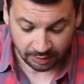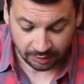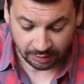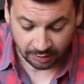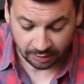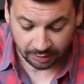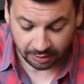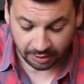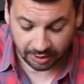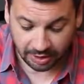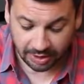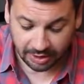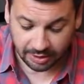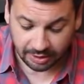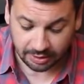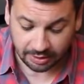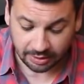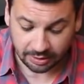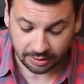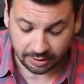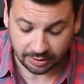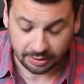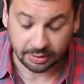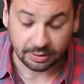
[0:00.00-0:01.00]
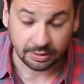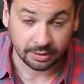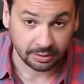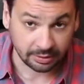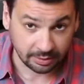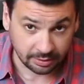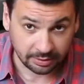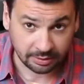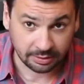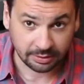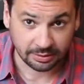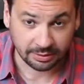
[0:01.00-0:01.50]
All right,
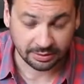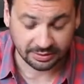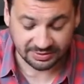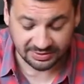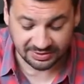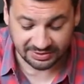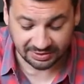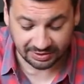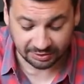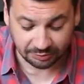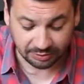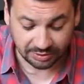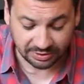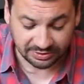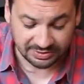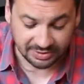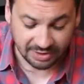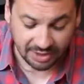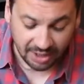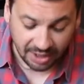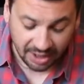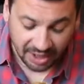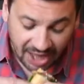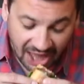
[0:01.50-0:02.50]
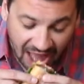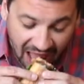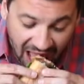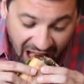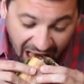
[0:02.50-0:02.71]
let's see what it's like.